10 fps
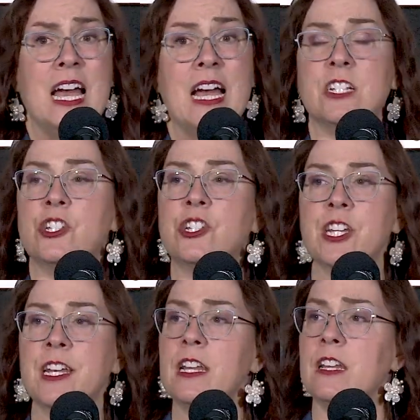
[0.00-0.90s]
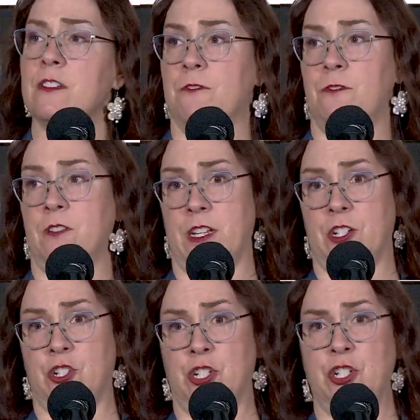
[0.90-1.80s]
and she didn't
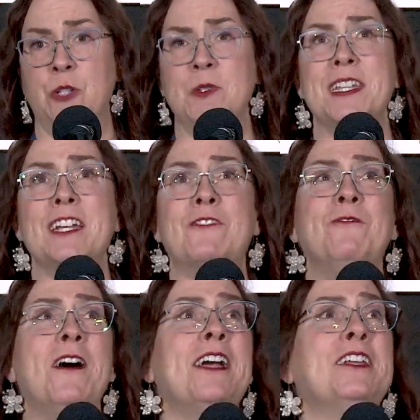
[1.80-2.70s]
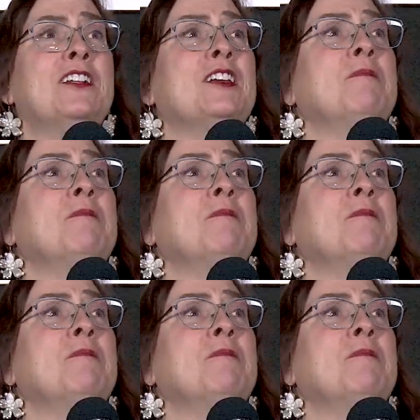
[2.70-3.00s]
flinch. She was like, finally,